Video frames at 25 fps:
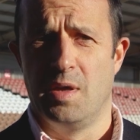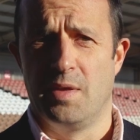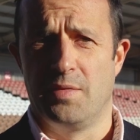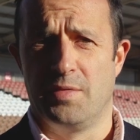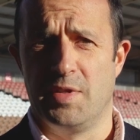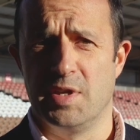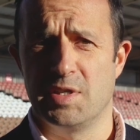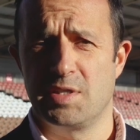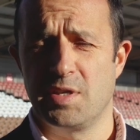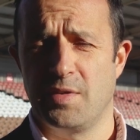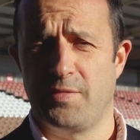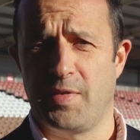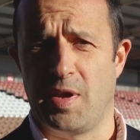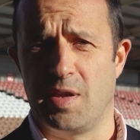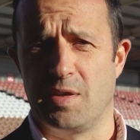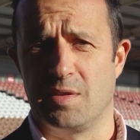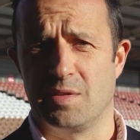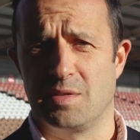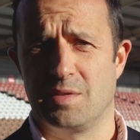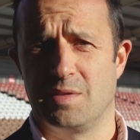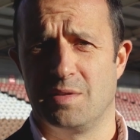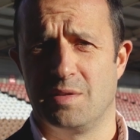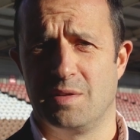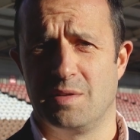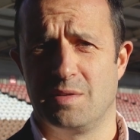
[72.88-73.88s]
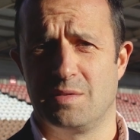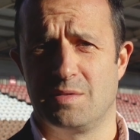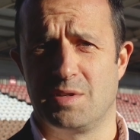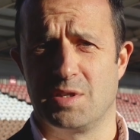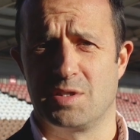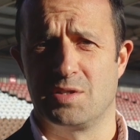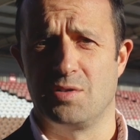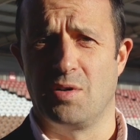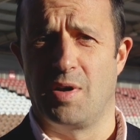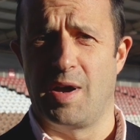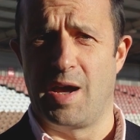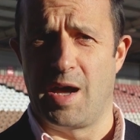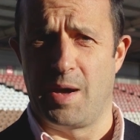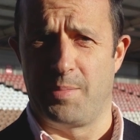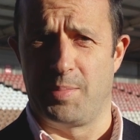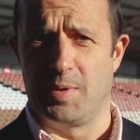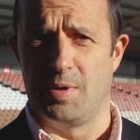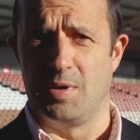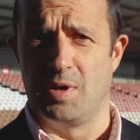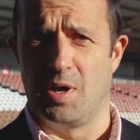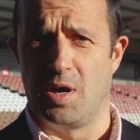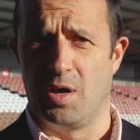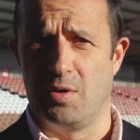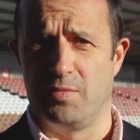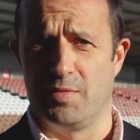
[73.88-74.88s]
This event does not
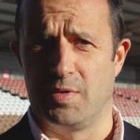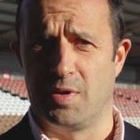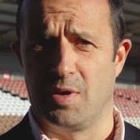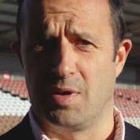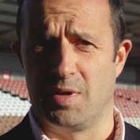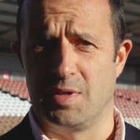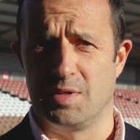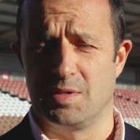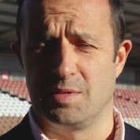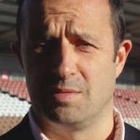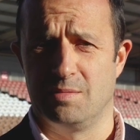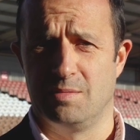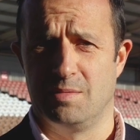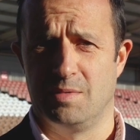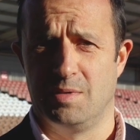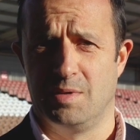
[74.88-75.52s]
happen overnight.